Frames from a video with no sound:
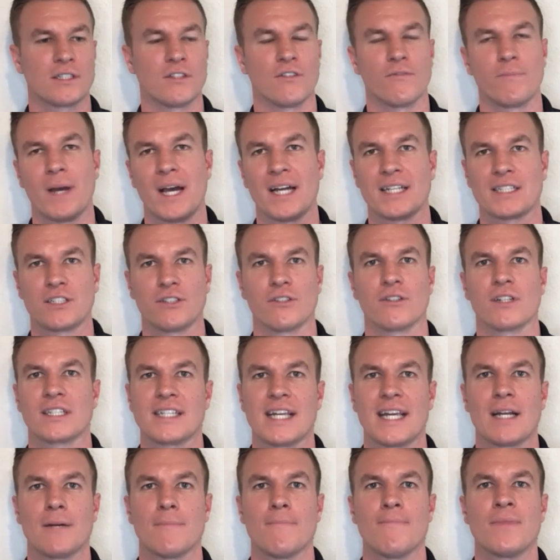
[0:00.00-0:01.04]
you've passed your
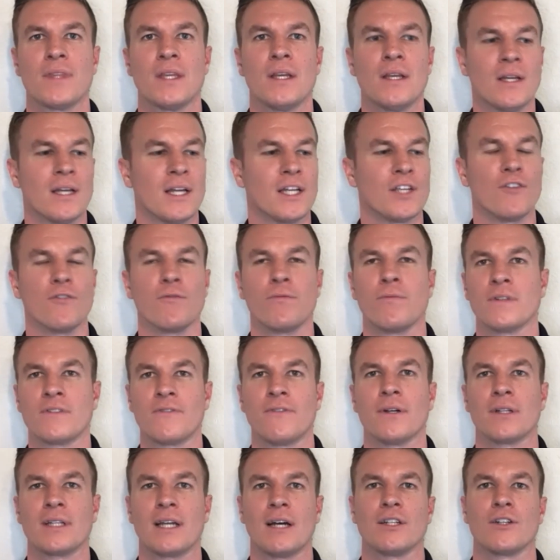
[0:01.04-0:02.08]
exam, you've
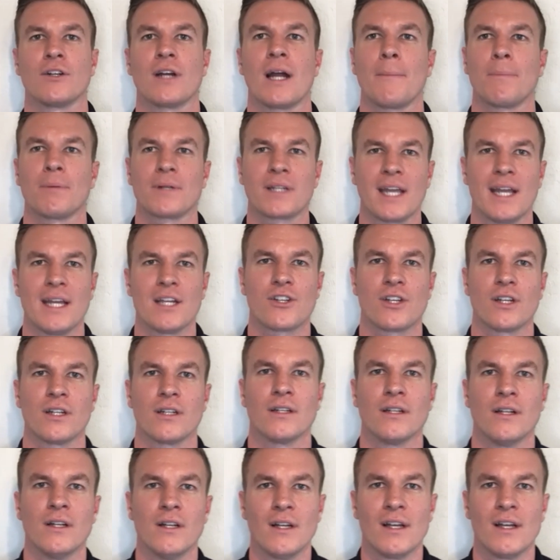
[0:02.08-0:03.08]
filled out your application.